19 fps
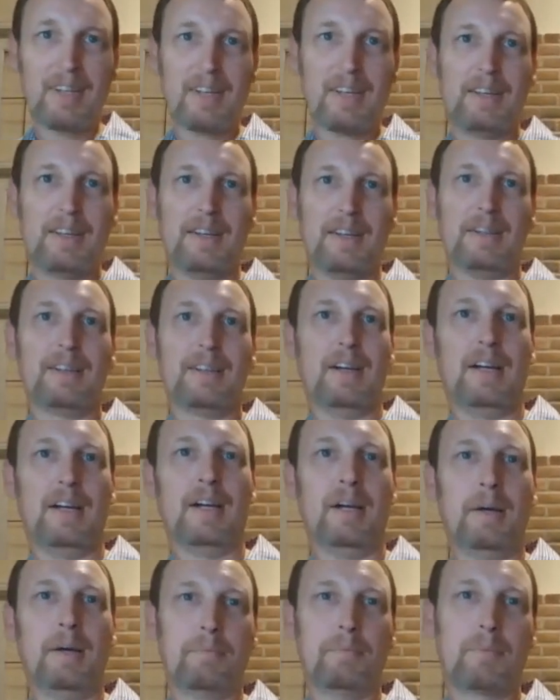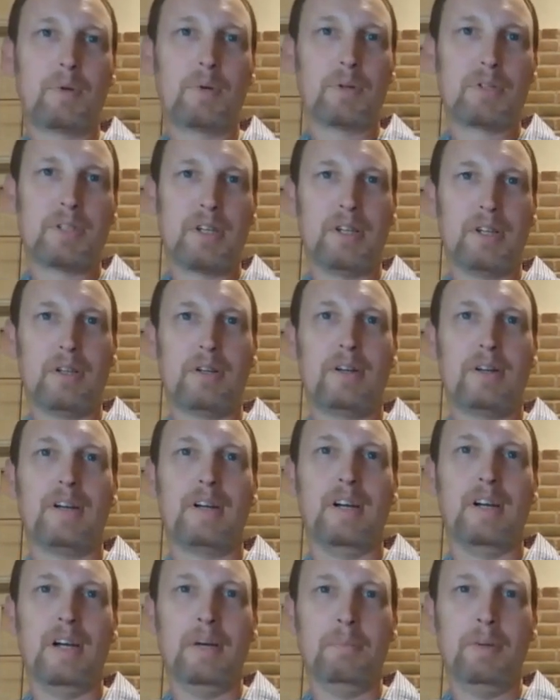Yeah, Chris Taylor.
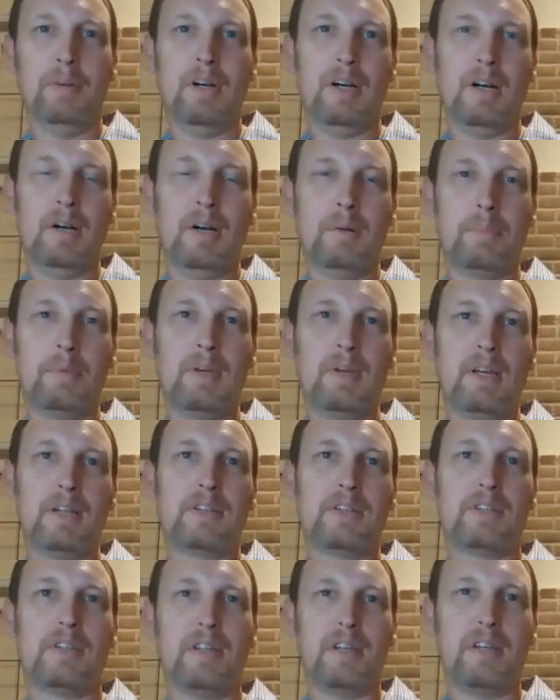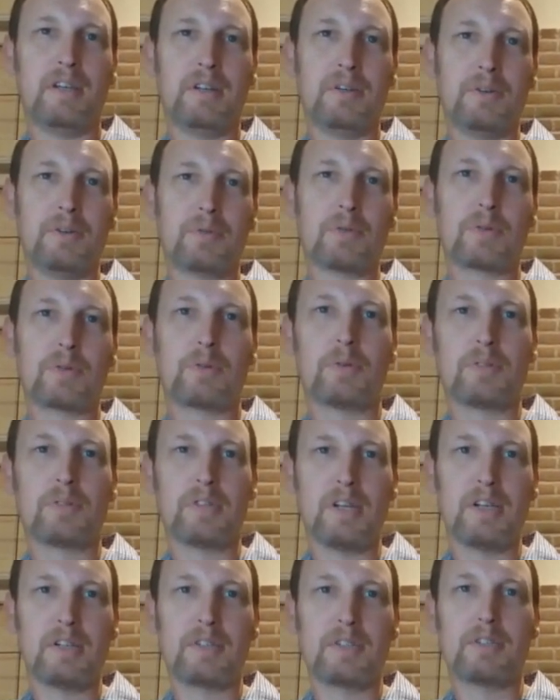I'm a PhD in nutritional
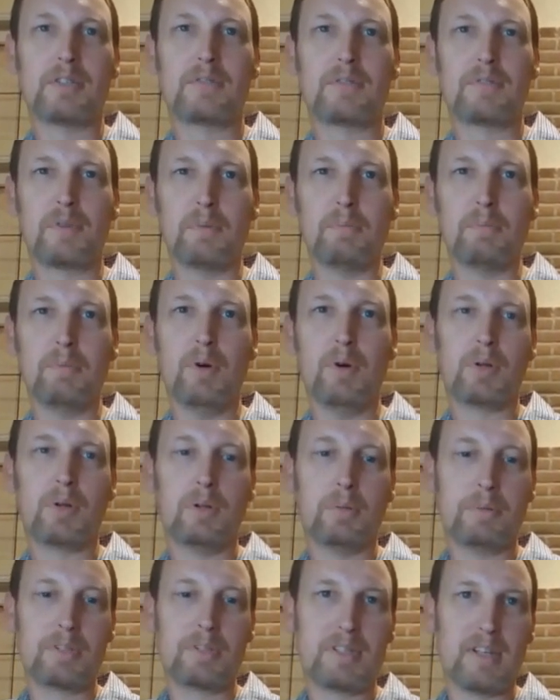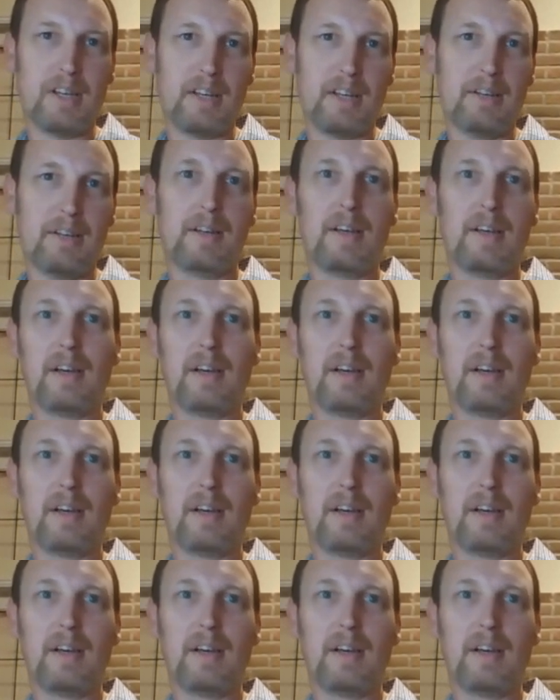sciences from Oklahoma State.